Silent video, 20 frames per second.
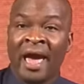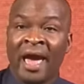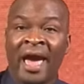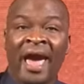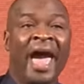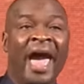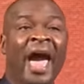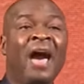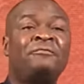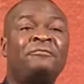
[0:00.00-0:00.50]

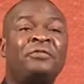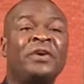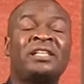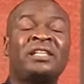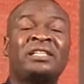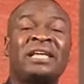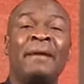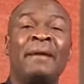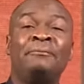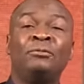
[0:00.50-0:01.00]
Every
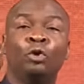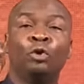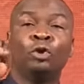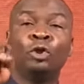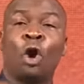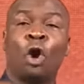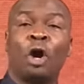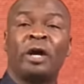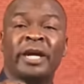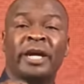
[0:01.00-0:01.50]
time you
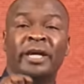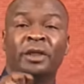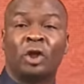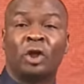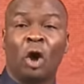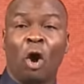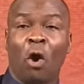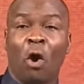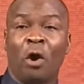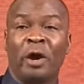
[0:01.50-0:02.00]
knock a
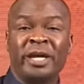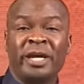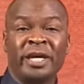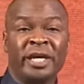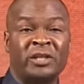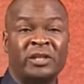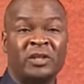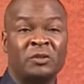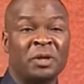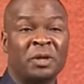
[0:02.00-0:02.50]
door,
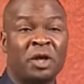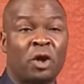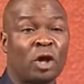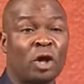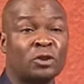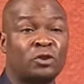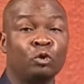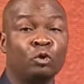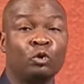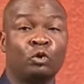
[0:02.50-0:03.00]
it is
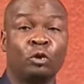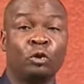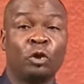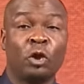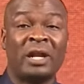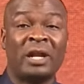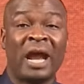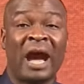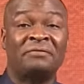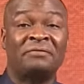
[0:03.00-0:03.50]
because you do
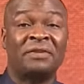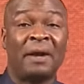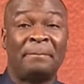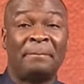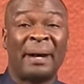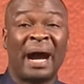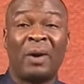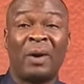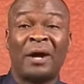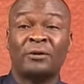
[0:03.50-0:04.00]
not have the
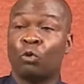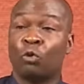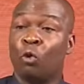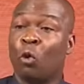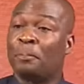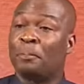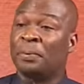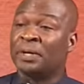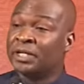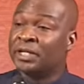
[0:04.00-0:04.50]
power to
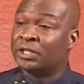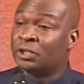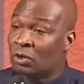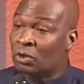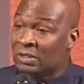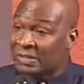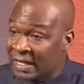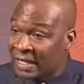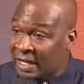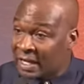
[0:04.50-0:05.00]
open it
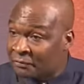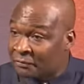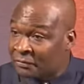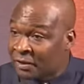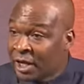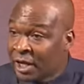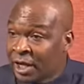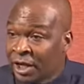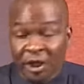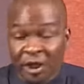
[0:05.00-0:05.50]
yourself.
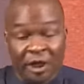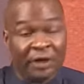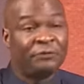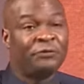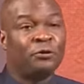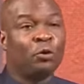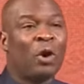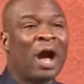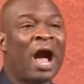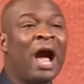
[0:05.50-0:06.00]

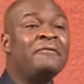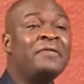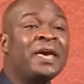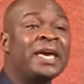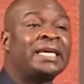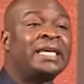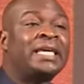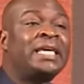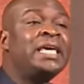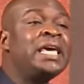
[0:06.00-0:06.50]
If you have a
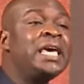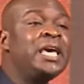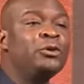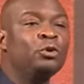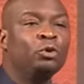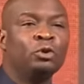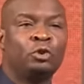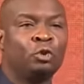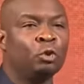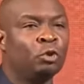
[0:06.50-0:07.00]
key,
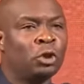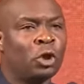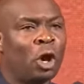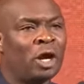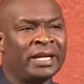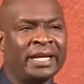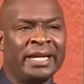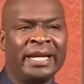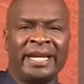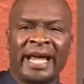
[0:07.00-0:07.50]
you do
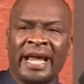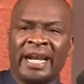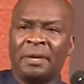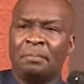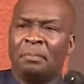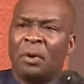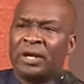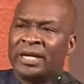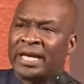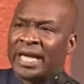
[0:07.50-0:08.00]
not need
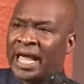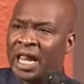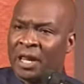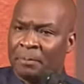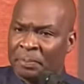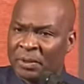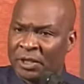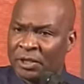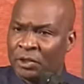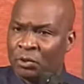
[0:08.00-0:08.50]
anybody
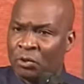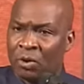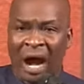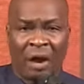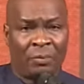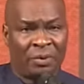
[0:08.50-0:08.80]
helping you. Are we